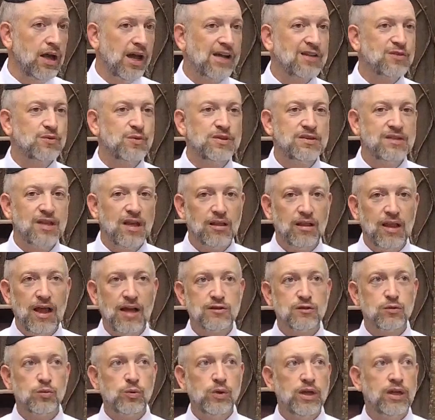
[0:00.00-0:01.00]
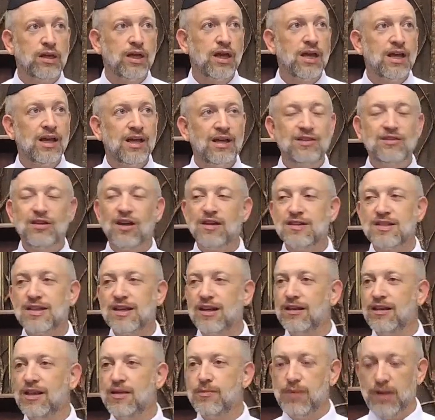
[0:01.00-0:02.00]
as we said last week, it doesn't
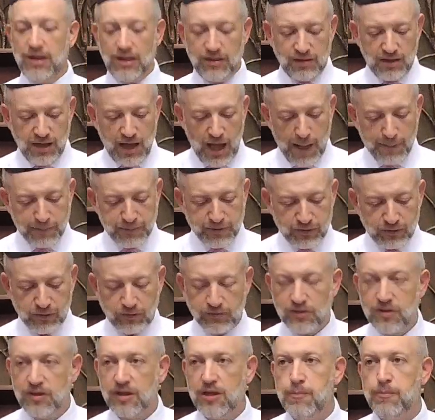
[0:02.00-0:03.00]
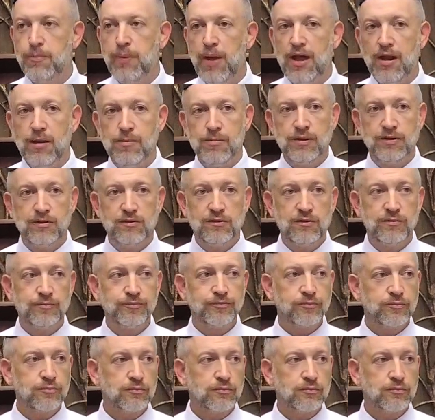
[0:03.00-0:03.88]
eliminate the obstacles and the impediments.